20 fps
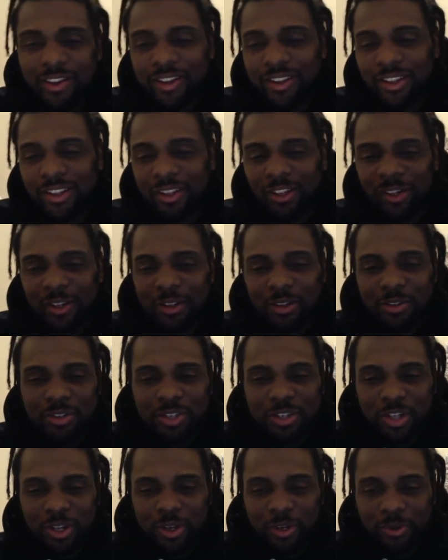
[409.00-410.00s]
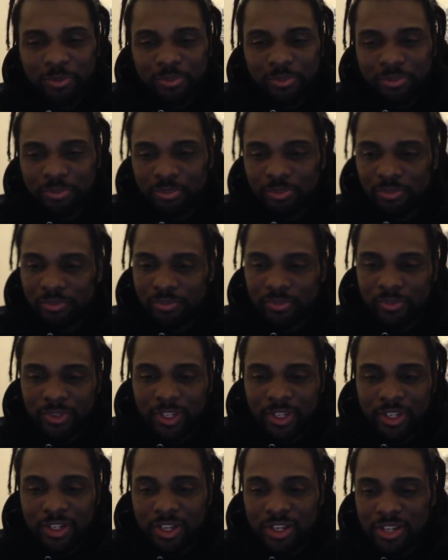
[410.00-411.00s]
You know, so
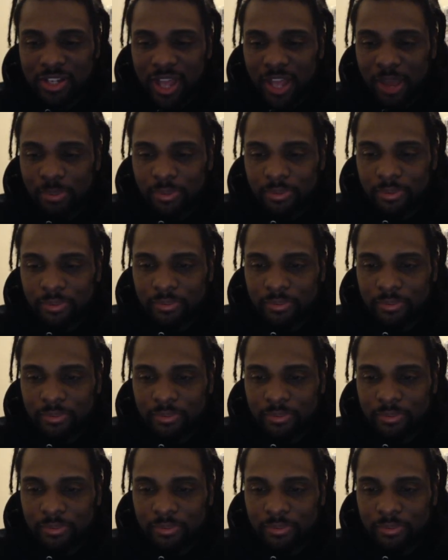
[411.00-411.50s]
it does happen.